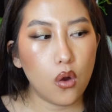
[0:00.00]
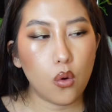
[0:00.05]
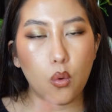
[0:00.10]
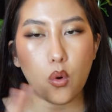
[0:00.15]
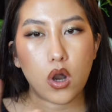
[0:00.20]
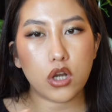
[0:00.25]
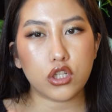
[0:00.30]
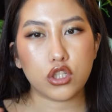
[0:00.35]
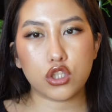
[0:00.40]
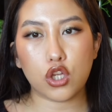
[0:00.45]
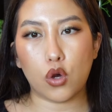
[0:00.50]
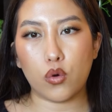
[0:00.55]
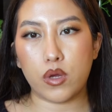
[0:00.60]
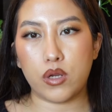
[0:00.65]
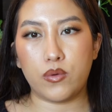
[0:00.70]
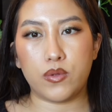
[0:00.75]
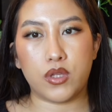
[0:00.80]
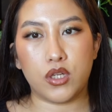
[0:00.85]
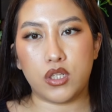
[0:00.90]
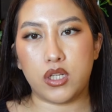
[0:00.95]
or just go
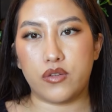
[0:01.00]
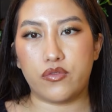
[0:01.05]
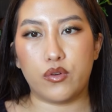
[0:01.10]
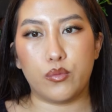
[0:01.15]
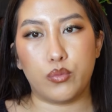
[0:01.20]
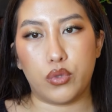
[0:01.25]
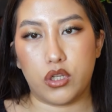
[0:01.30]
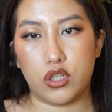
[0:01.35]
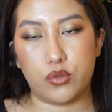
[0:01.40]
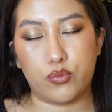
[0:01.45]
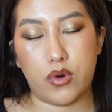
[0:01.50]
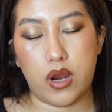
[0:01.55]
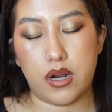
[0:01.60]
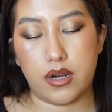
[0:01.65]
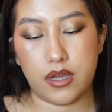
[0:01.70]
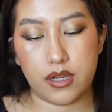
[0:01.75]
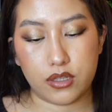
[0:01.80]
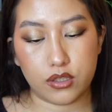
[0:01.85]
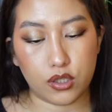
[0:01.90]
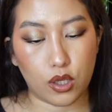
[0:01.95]
in with a different blush
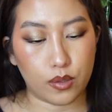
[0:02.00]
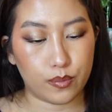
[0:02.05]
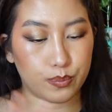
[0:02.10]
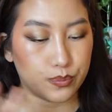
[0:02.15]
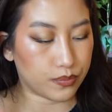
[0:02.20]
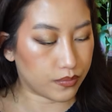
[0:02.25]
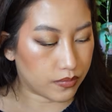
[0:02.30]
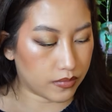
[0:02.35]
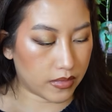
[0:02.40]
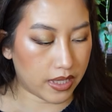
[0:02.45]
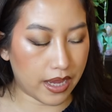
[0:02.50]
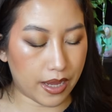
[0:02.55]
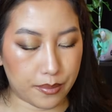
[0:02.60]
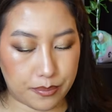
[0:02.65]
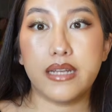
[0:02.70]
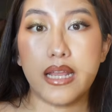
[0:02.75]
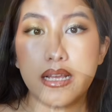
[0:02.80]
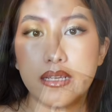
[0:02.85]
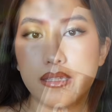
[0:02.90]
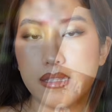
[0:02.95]
product. So yeah.
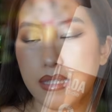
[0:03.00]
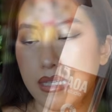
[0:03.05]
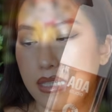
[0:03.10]
Next